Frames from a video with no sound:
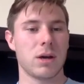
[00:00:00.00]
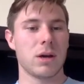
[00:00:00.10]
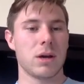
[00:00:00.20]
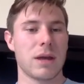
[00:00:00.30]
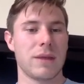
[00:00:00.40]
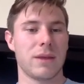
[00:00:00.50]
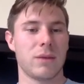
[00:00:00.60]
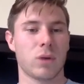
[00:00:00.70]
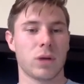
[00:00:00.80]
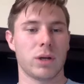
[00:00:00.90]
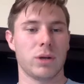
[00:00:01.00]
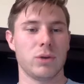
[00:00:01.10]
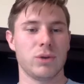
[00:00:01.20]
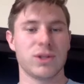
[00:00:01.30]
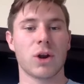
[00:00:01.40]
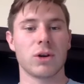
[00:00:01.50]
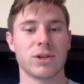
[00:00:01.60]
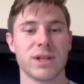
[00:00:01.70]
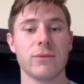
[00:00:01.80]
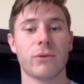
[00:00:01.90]
then we're going to do start or
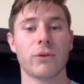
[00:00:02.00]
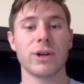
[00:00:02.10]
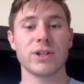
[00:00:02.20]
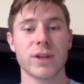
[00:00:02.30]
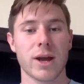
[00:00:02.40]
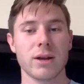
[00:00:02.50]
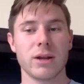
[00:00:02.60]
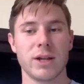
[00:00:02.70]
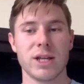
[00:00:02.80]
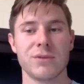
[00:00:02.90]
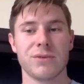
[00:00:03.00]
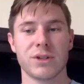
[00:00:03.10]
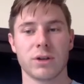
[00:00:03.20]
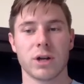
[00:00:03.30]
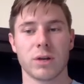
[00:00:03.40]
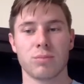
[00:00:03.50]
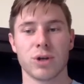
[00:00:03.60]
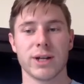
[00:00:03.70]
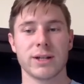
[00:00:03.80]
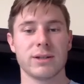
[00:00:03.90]
sit for each side, and each of us are going to
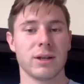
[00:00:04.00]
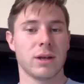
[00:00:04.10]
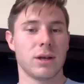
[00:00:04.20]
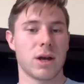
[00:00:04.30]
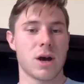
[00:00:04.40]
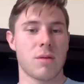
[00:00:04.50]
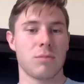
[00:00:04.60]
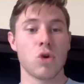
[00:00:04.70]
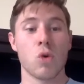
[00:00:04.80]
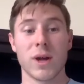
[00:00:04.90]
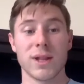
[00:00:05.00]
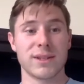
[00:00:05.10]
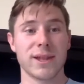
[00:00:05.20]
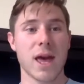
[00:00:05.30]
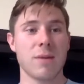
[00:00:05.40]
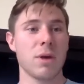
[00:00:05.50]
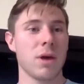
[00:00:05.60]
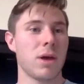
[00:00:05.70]
predict who wins the game.